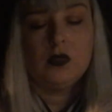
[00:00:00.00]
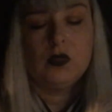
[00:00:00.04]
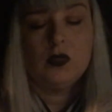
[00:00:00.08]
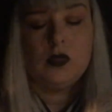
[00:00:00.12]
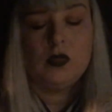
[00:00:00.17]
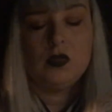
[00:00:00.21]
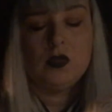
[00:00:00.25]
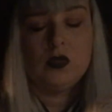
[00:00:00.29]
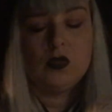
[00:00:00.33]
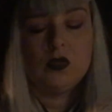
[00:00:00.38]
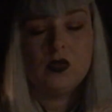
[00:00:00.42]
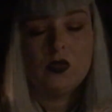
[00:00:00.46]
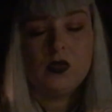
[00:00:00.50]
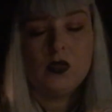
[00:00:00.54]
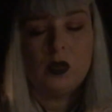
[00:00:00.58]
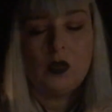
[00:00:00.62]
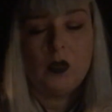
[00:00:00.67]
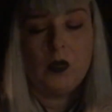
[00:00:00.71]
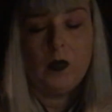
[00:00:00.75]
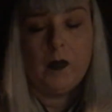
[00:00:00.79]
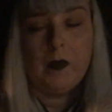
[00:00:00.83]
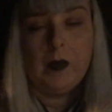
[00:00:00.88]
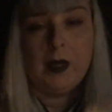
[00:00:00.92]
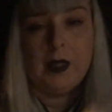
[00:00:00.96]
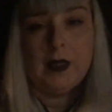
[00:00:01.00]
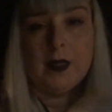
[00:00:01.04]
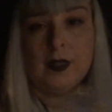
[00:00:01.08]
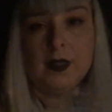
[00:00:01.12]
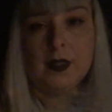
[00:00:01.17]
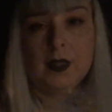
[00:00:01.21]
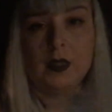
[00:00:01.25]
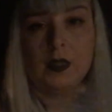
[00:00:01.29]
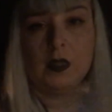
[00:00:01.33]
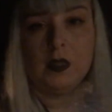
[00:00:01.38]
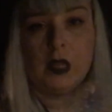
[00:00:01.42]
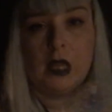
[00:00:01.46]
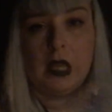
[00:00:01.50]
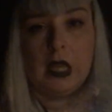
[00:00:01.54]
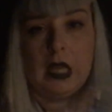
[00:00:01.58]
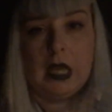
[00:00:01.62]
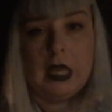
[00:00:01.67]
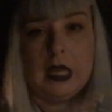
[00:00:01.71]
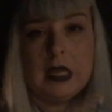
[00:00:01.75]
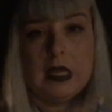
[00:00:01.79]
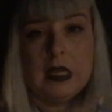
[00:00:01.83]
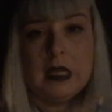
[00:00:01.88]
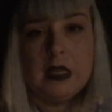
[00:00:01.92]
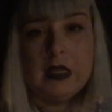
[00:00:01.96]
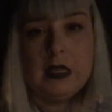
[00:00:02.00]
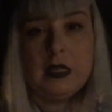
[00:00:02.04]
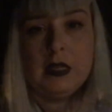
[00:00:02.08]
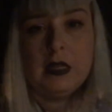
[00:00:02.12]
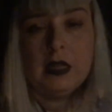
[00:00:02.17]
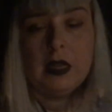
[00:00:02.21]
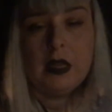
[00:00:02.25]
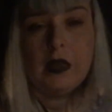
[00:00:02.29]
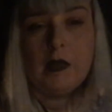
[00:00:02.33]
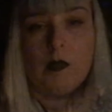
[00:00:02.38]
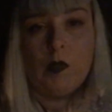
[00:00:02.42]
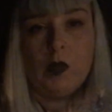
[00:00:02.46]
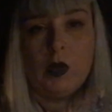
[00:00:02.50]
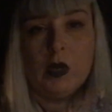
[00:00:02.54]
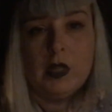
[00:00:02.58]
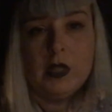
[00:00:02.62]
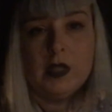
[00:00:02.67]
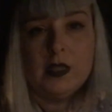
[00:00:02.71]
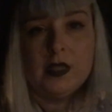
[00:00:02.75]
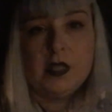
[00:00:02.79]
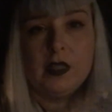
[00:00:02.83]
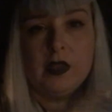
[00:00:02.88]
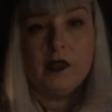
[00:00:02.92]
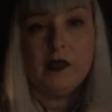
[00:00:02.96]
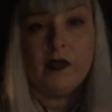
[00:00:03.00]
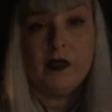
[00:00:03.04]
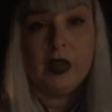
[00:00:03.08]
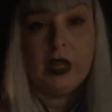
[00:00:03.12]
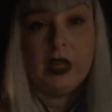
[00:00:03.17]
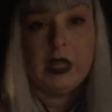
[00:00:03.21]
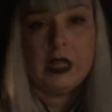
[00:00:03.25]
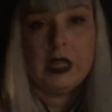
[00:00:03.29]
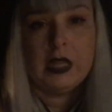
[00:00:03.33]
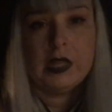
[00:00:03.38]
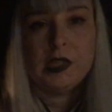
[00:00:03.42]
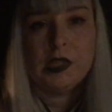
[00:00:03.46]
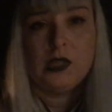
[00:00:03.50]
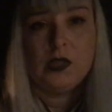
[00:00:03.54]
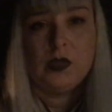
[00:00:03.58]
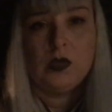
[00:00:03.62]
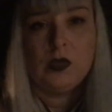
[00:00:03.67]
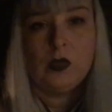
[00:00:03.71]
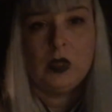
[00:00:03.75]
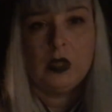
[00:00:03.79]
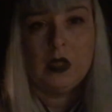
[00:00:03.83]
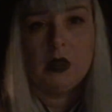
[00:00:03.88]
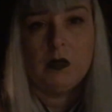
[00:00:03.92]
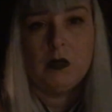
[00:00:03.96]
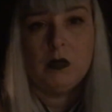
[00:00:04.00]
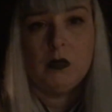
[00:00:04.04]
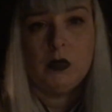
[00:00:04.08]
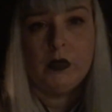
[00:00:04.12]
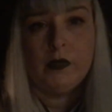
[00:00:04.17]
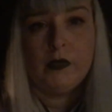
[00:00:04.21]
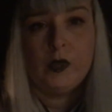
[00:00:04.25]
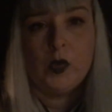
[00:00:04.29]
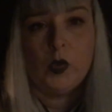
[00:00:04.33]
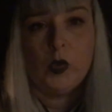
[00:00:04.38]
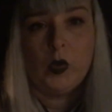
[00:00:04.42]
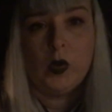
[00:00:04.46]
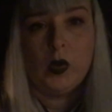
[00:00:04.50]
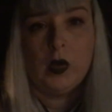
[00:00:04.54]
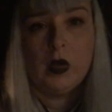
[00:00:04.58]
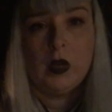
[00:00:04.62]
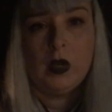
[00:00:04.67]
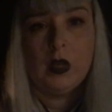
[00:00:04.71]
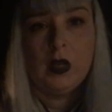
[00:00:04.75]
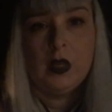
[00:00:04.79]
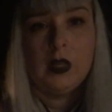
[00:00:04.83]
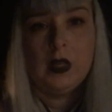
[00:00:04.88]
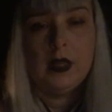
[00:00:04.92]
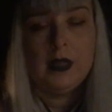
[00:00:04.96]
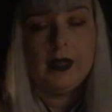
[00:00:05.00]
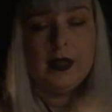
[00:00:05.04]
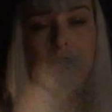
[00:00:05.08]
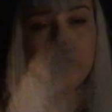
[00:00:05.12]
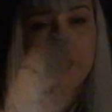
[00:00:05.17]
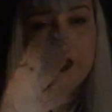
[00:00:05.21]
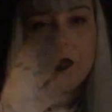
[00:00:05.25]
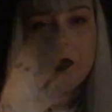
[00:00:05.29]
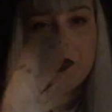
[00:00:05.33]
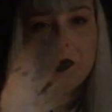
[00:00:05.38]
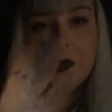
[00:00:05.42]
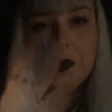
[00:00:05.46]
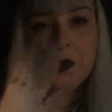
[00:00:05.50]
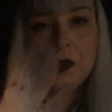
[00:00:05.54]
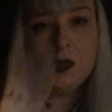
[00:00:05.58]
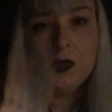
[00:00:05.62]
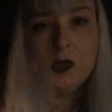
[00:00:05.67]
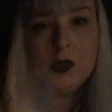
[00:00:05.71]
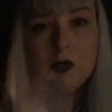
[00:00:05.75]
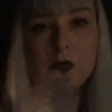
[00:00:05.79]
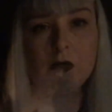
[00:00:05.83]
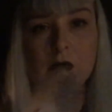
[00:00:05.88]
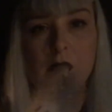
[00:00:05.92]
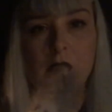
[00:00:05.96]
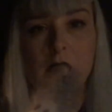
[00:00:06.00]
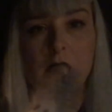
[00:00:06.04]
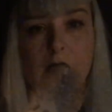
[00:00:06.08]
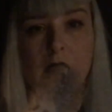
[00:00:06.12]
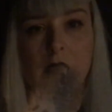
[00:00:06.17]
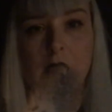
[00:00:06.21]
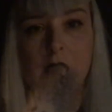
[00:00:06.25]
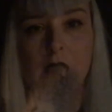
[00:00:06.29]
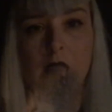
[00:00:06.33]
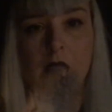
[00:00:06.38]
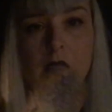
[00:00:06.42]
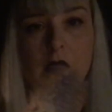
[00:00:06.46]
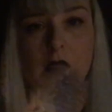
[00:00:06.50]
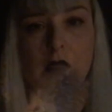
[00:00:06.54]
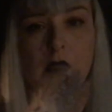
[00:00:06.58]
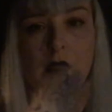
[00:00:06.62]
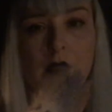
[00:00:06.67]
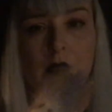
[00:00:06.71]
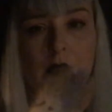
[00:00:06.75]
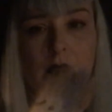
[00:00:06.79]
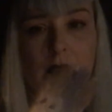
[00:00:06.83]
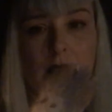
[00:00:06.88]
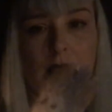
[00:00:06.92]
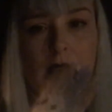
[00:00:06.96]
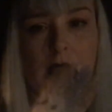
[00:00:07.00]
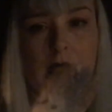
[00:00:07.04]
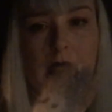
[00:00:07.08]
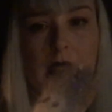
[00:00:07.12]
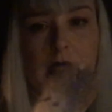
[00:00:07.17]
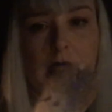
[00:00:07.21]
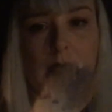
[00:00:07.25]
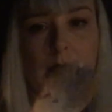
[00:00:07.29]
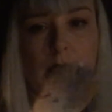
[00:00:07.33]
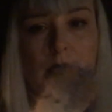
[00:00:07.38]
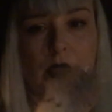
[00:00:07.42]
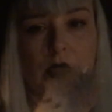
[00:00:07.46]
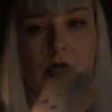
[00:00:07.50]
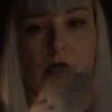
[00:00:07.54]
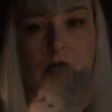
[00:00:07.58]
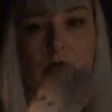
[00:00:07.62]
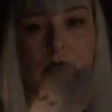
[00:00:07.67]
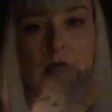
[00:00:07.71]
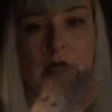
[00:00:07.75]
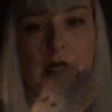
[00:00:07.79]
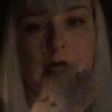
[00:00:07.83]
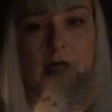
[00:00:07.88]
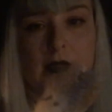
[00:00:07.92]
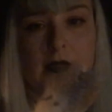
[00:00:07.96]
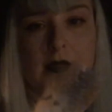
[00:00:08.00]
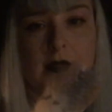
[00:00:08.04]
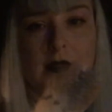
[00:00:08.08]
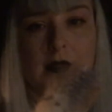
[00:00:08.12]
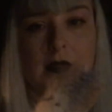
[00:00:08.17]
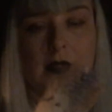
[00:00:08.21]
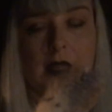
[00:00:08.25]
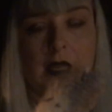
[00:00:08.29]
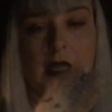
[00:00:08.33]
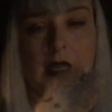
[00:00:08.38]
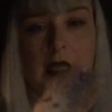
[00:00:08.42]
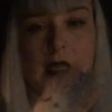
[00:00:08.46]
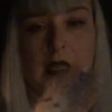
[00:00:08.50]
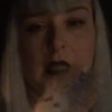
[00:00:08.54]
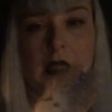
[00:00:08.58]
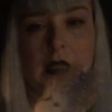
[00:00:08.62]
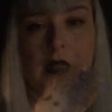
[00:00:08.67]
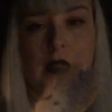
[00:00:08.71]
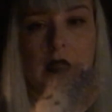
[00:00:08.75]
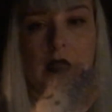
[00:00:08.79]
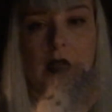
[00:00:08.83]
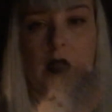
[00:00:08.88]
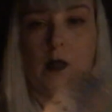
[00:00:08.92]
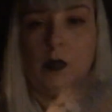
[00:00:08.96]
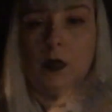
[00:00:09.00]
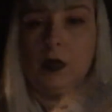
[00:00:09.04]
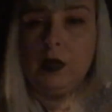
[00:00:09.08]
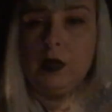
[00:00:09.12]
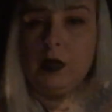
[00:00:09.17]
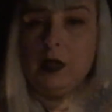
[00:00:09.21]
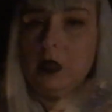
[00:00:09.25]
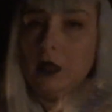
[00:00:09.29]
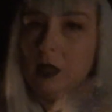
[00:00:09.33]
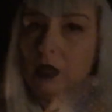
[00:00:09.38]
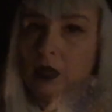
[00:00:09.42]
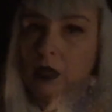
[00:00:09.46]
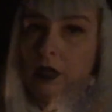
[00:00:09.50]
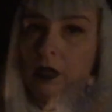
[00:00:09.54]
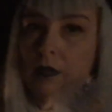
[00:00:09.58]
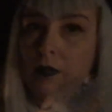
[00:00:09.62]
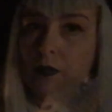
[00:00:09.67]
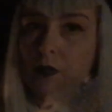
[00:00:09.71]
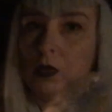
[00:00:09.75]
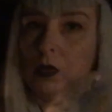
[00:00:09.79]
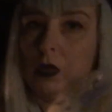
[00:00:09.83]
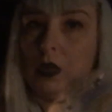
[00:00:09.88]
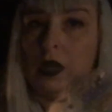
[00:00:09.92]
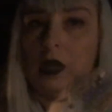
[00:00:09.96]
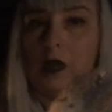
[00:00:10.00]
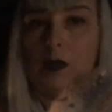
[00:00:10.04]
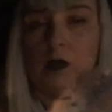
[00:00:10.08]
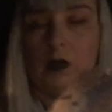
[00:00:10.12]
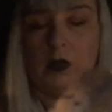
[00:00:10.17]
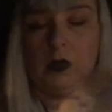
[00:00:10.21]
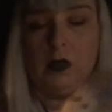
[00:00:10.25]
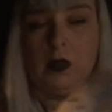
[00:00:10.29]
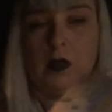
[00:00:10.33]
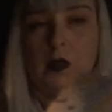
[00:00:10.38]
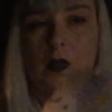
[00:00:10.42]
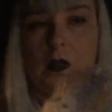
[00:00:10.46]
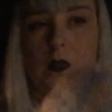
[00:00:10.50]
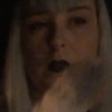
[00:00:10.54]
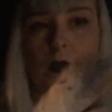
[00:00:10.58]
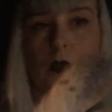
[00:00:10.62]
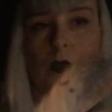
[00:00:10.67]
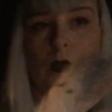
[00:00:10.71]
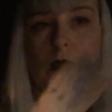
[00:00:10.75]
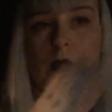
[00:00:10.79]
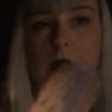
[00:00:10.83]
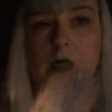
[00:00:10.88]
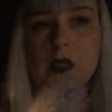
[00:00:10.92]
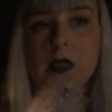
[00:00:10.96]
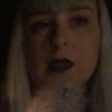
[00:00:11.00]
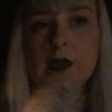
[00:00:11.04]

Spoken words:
so amazing. And I wanted to convey that to him before he was finally put to rest. And I believe what I will do